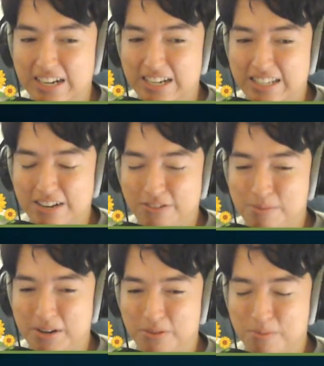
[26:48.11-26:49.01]
that we might
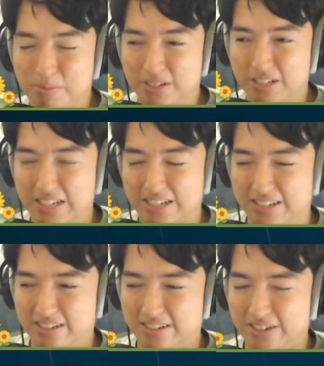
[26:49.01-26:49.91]
remember the lessons
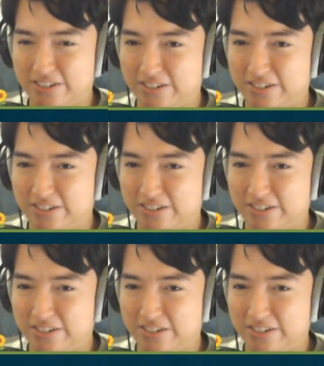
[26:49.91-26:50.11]
learned.